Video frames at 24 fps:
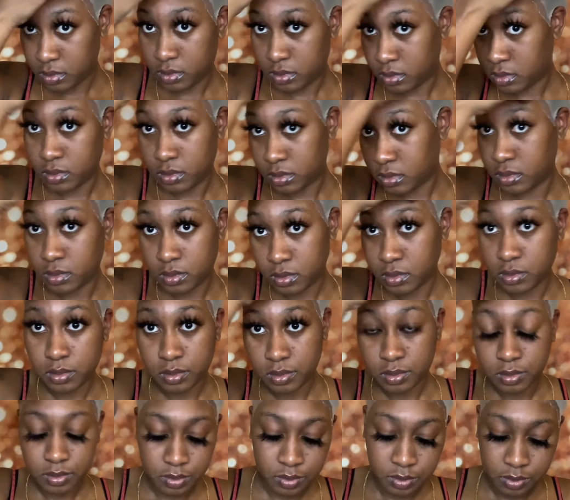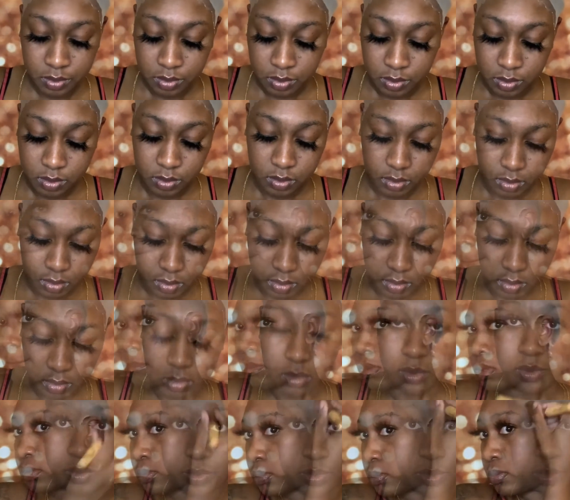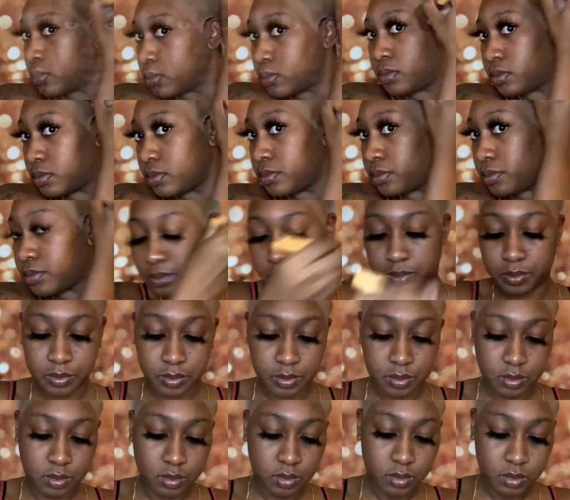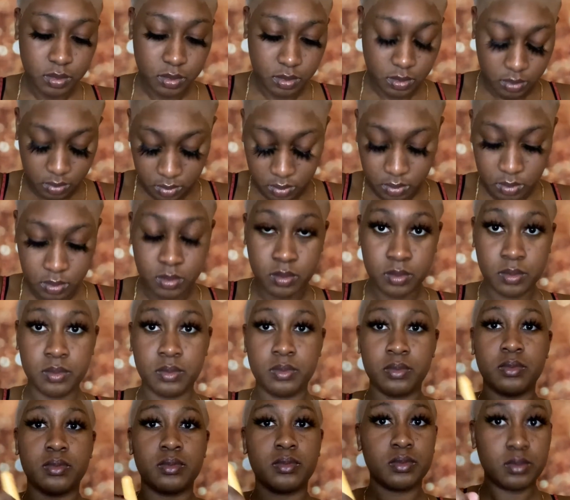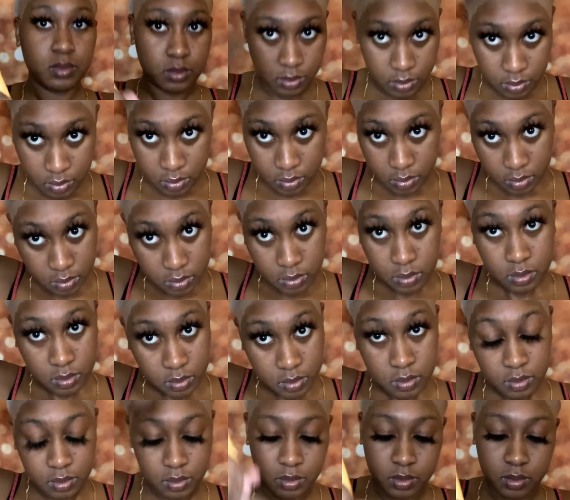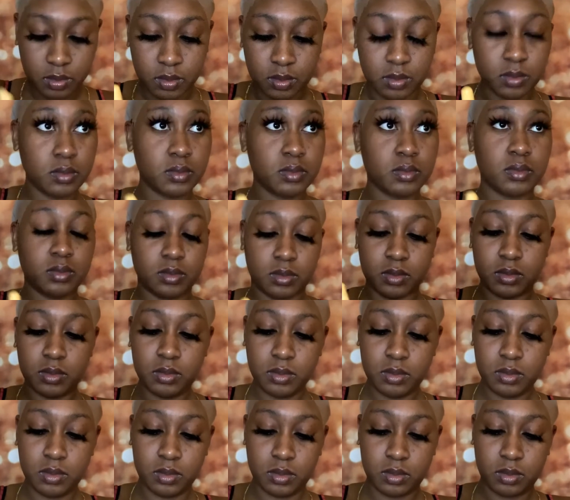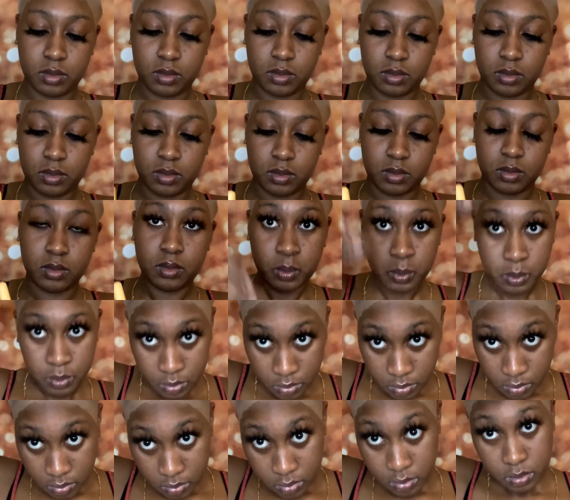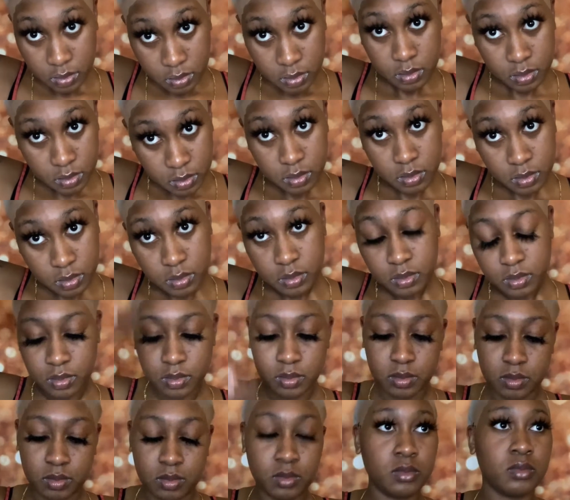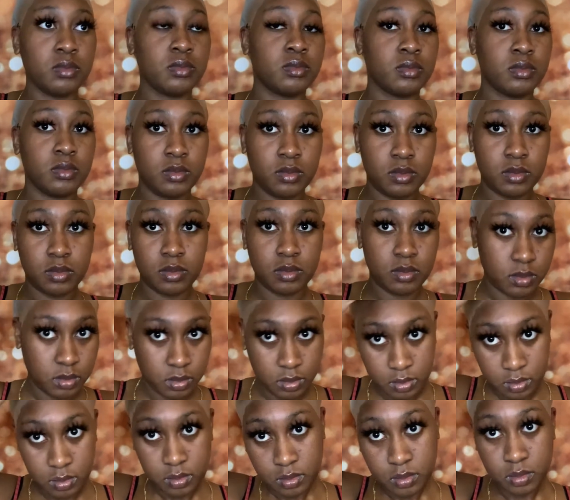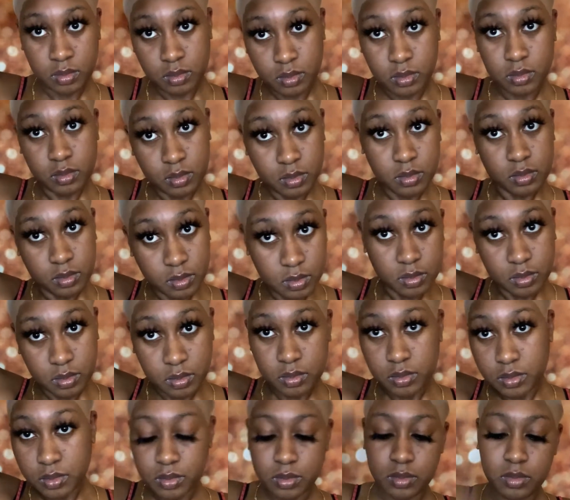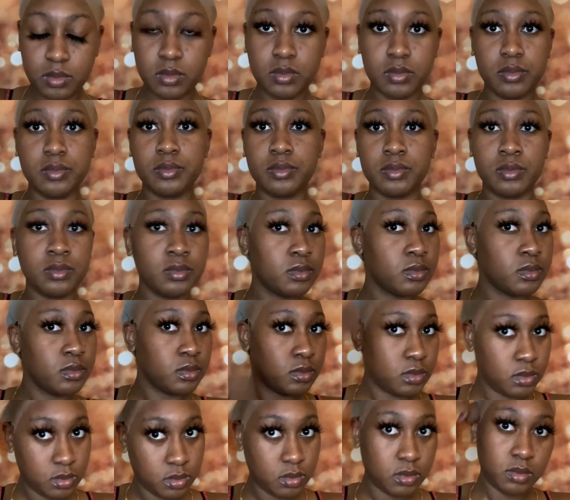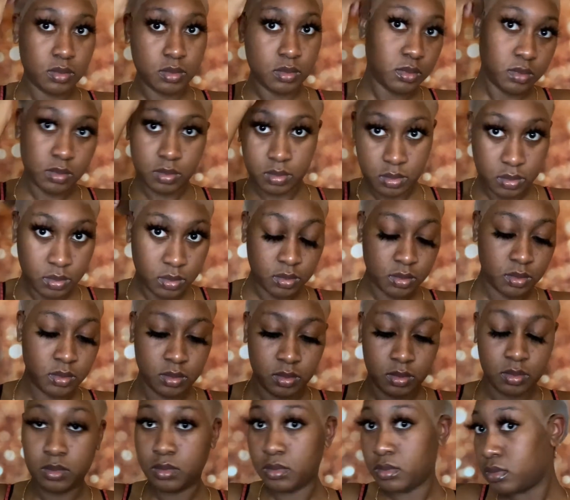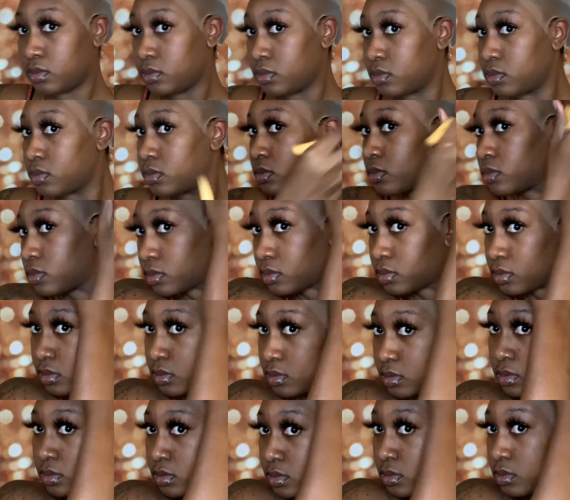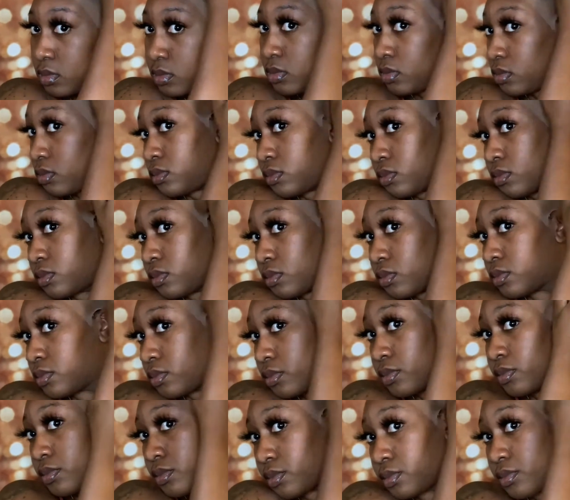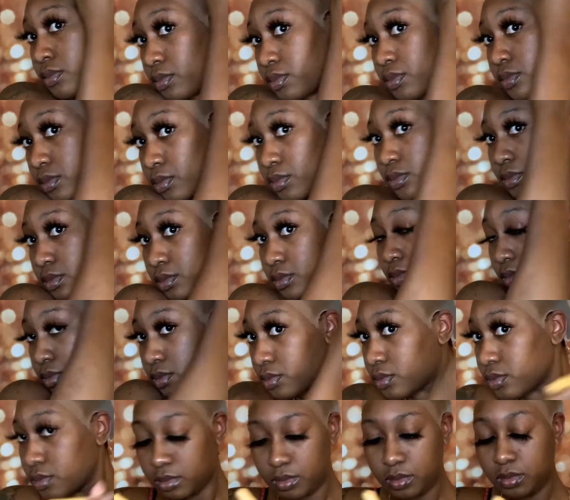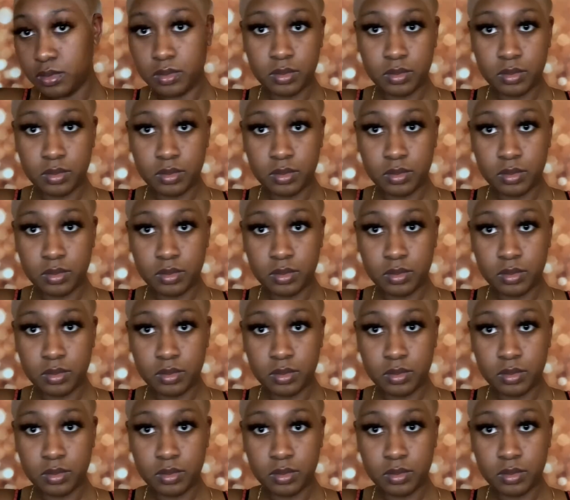I was going to say what's the name, the bald cap. And then just take it back behind your hairline, do it down the middle or the side, whichever way your part is going to be going. My part will be down the middle, so that's why I'm going all the way back there